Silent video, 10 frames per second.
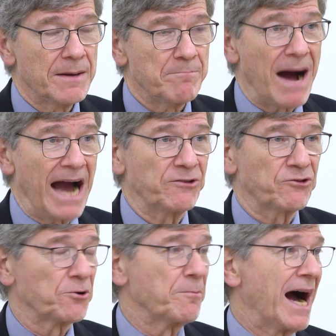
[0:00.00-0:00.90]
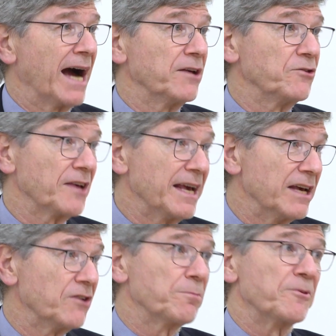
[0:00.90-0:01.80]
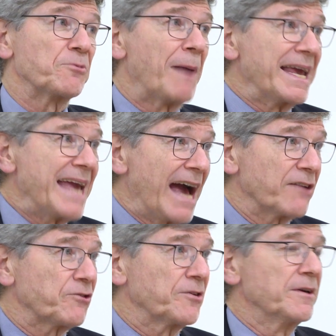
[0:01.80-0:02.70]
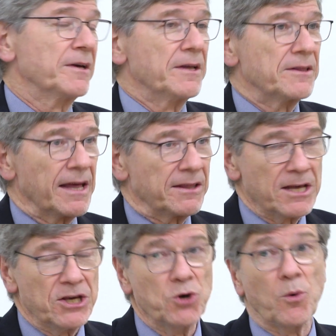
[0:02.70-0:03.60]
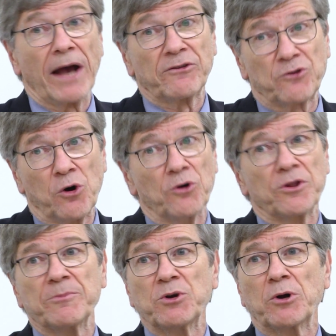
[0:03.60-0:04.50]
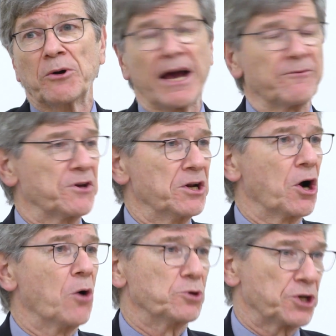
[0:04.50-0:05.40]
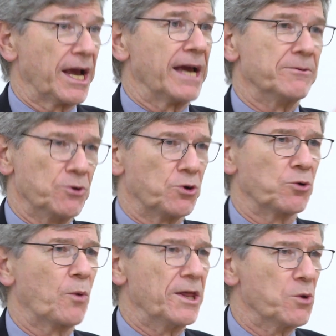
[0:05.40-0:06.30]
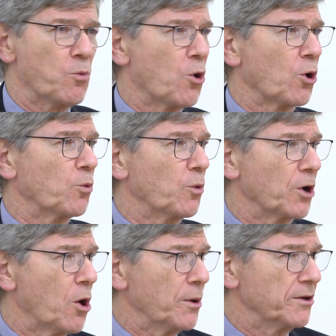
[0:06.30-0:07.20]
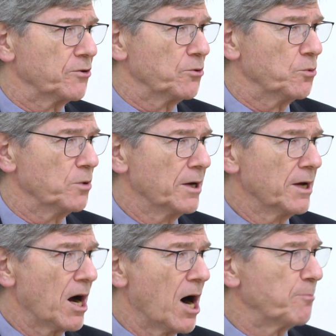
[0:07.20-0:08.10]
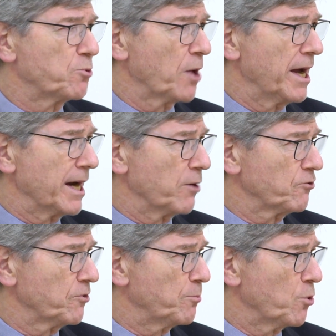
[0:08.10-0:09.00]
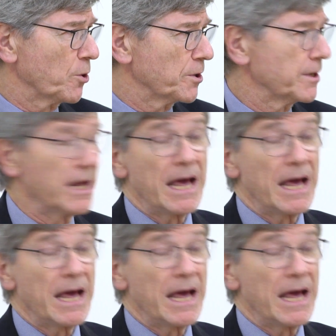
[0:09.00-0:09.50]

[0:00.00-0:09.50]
My surmise is, it's my guess, that the US told them, you don't have to negotiate, you could win the war, we're going to upgrade our support.